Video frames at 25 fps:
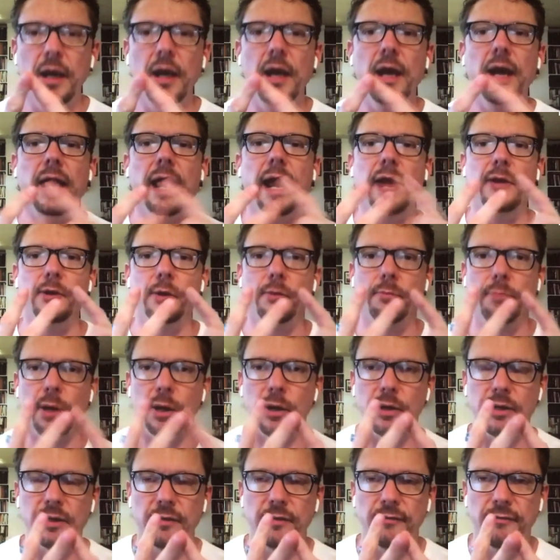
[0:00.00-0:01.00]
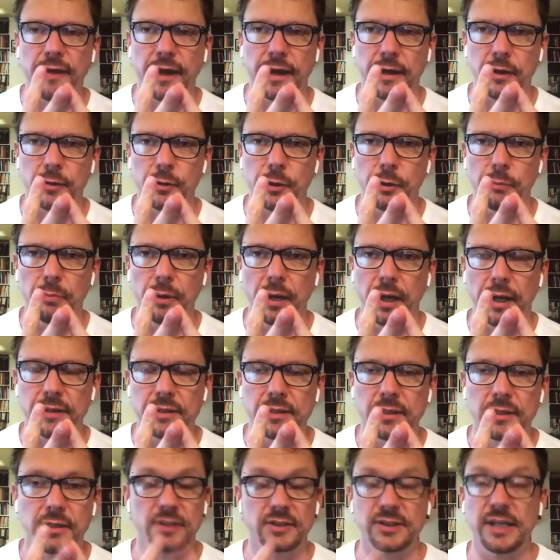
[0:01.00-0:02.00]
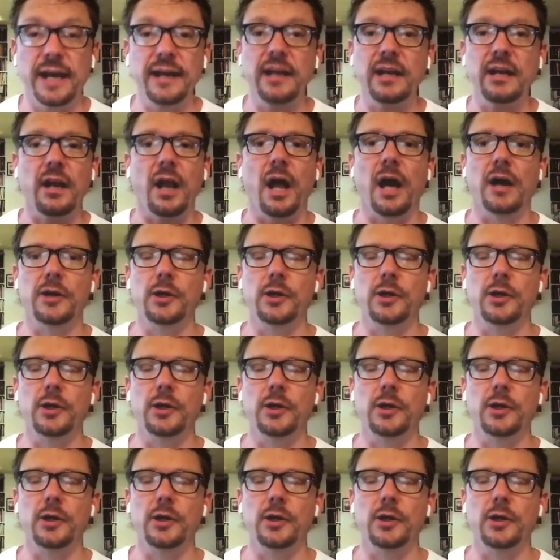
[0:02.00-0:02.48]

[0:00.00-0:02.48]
and you're burning the fat on your butt. Because I could lock